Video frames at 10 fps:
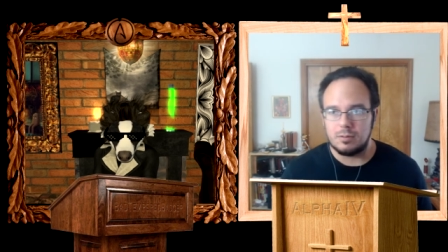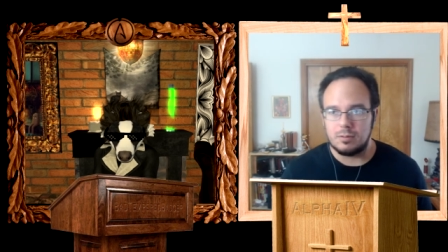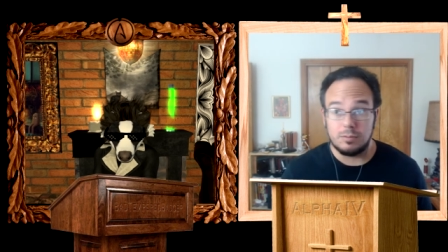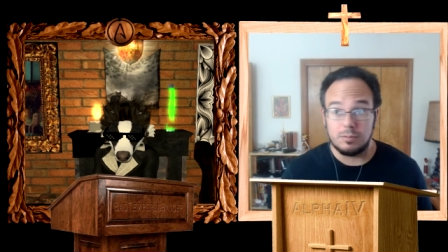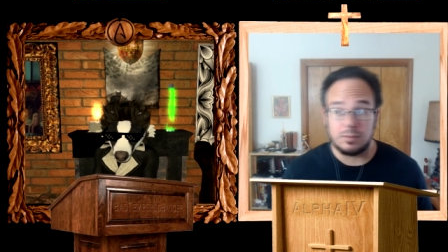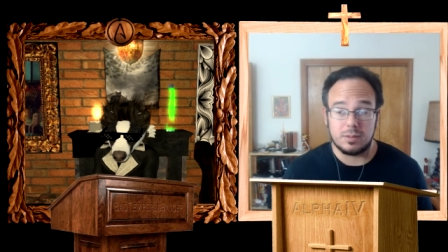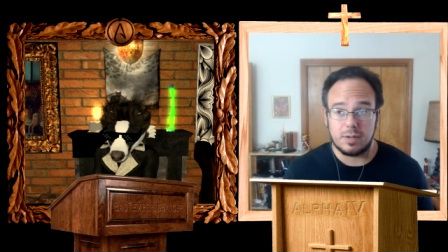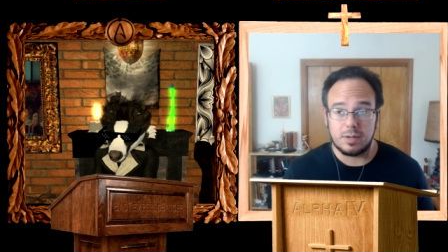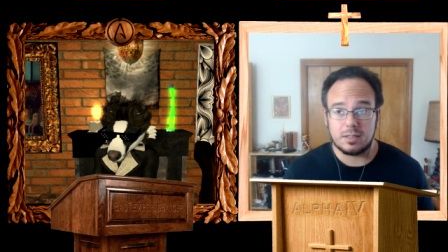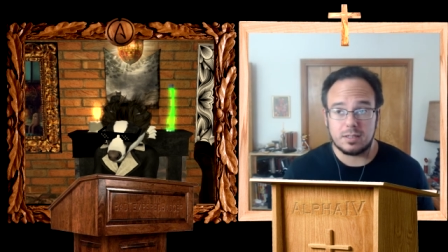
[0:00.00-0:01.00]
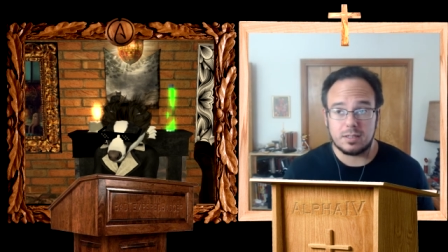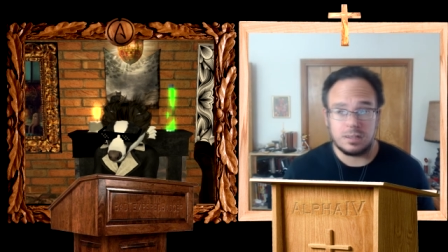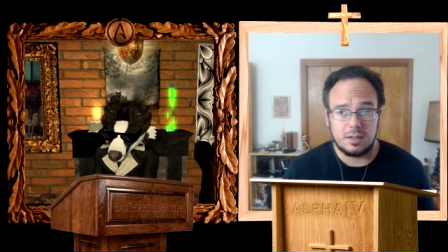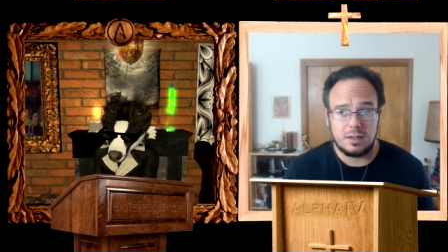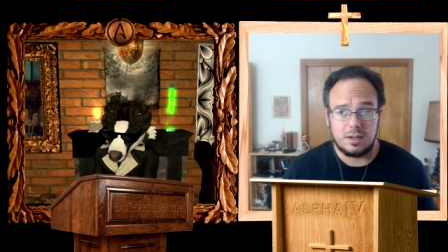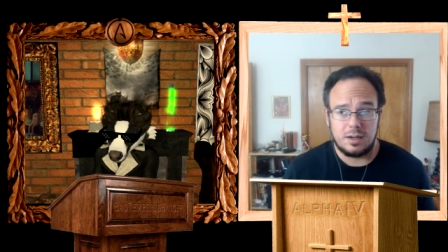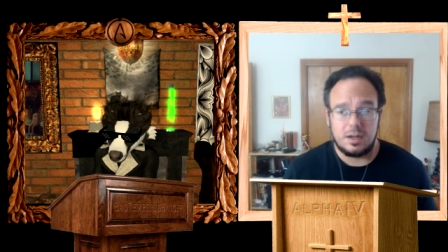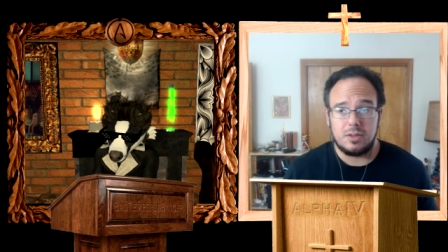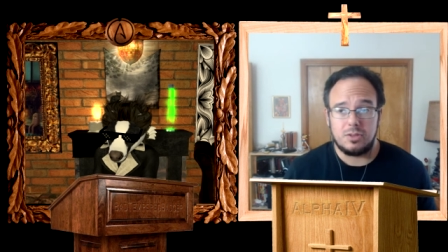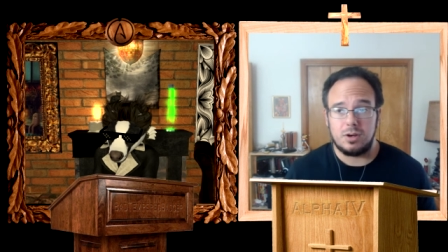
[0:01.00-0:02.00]
with the Brexit,
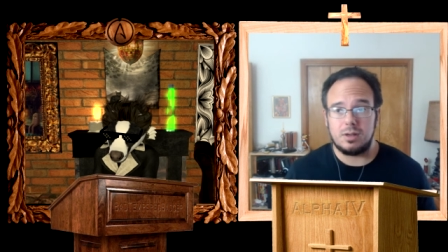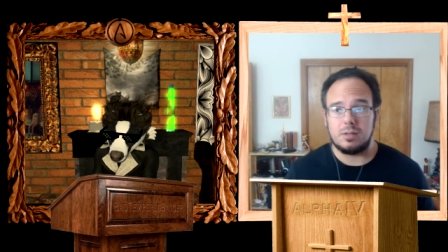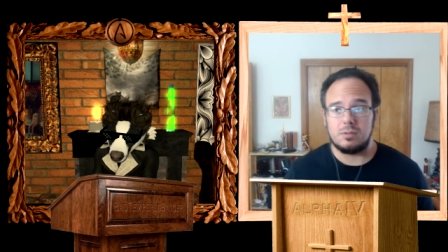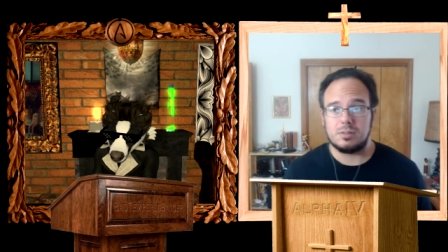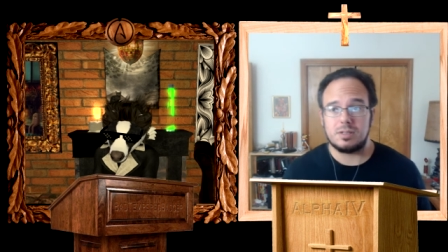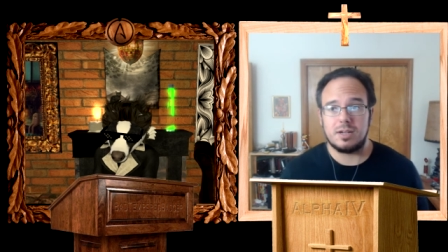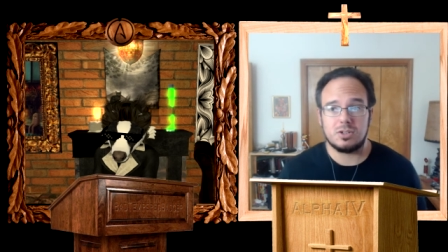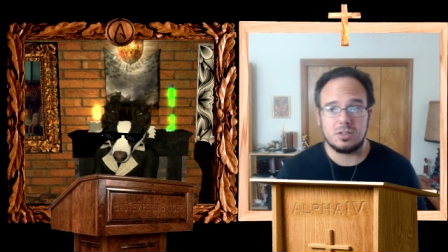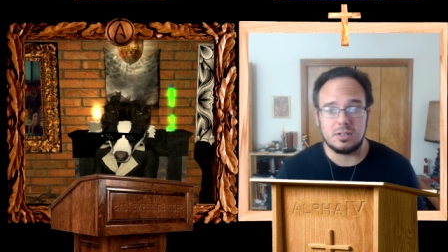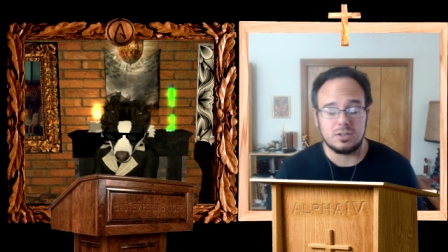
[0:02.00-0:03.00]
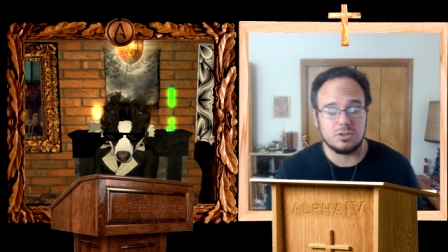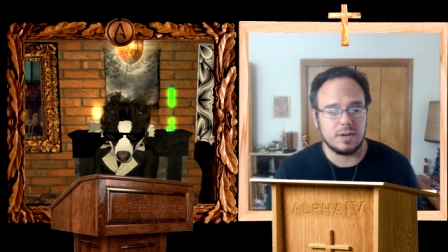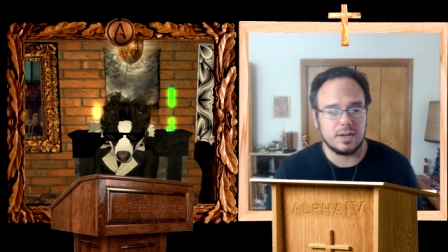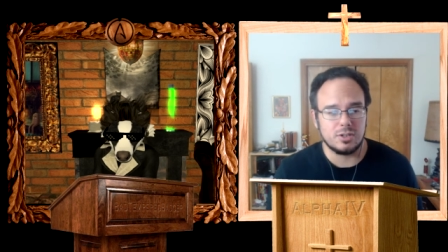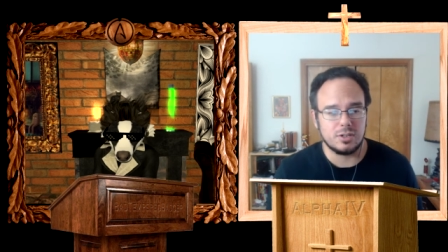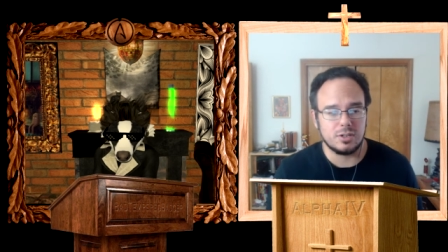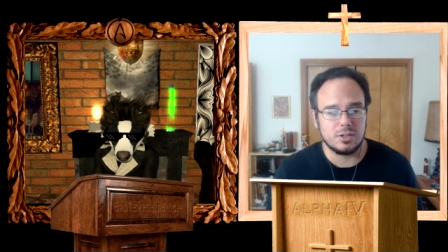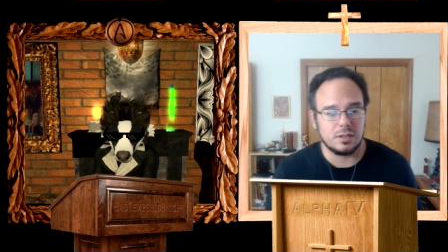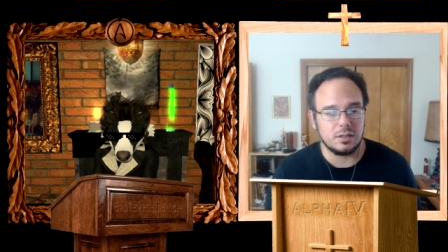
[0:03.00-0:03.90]
I thought it was actually a tragedy.